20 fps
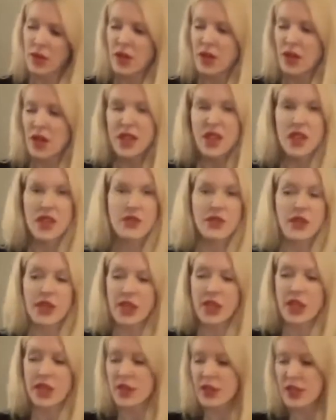And that's really
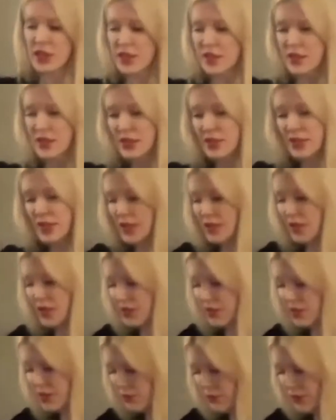it. That's how
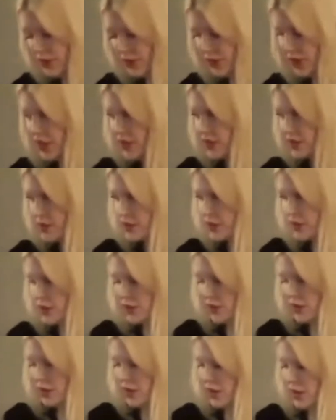simple it is.
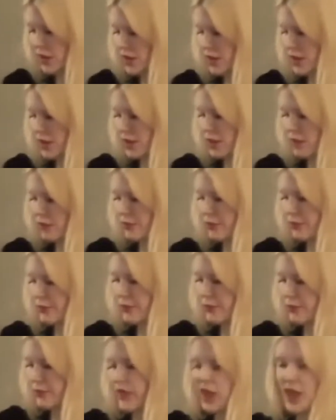
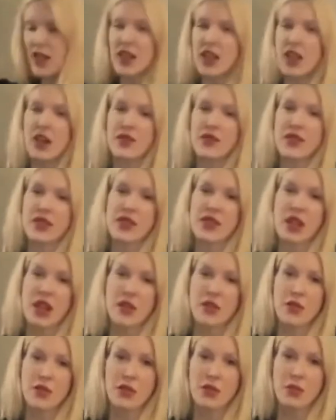I love the
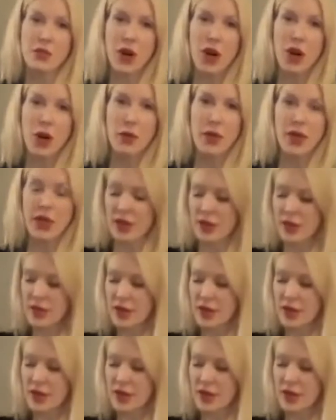sound of them popping.